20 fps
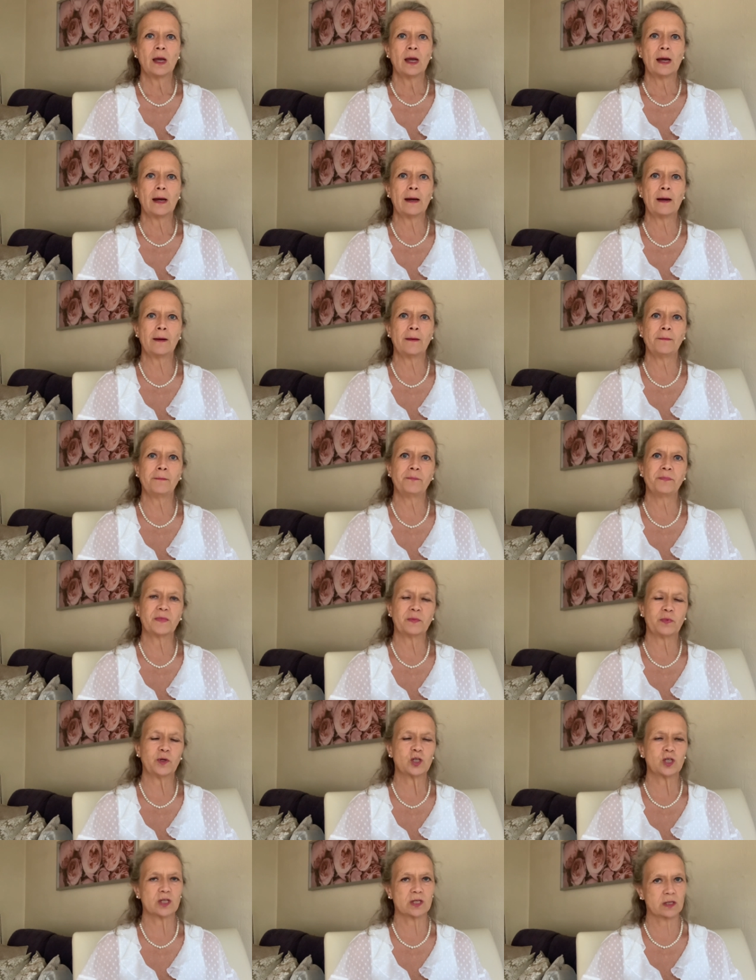um,
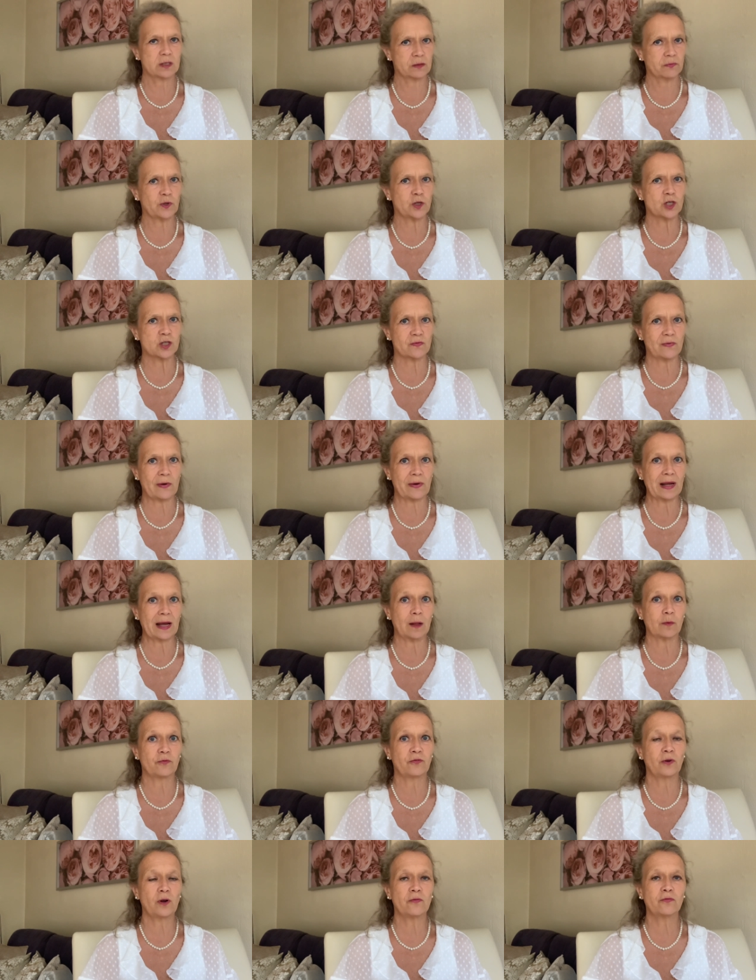which is which is very
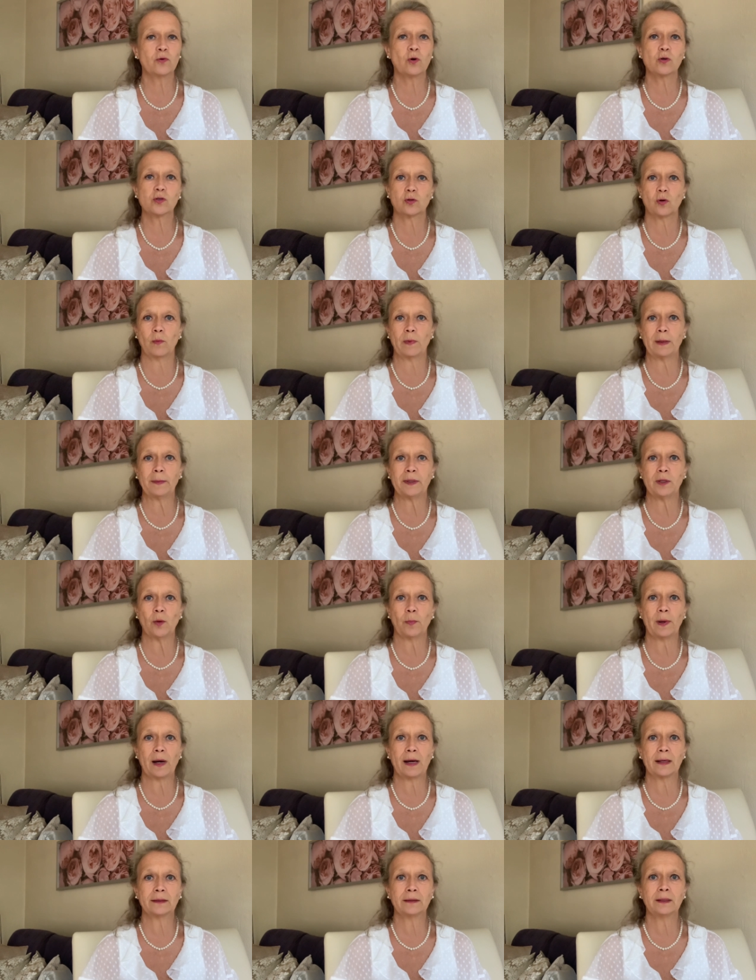helpful, of course, or maybe your
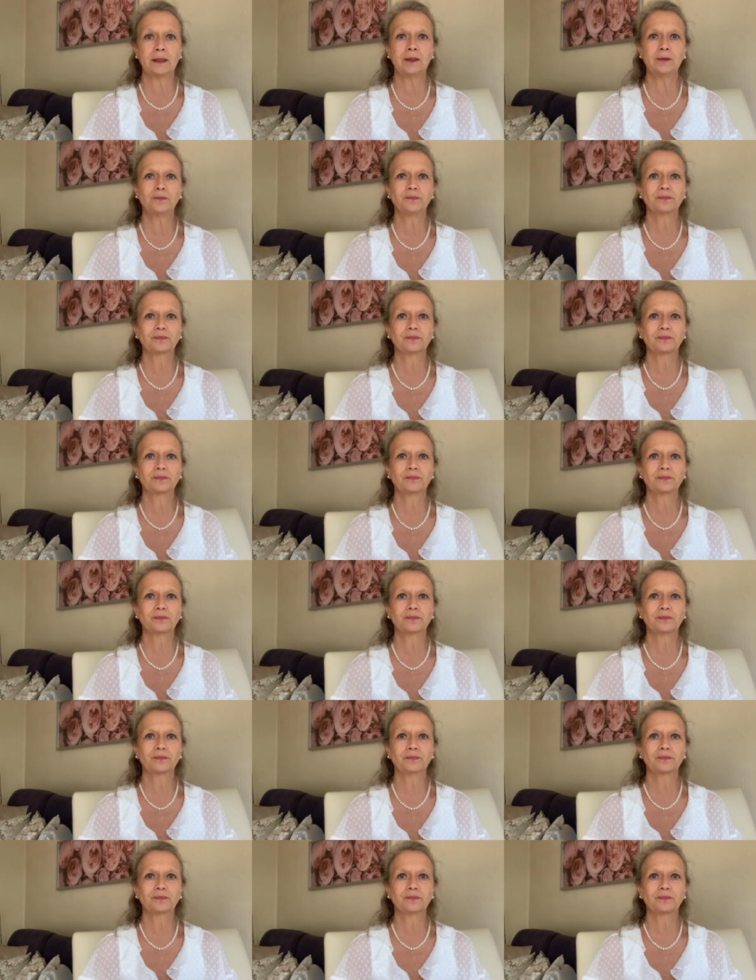partner.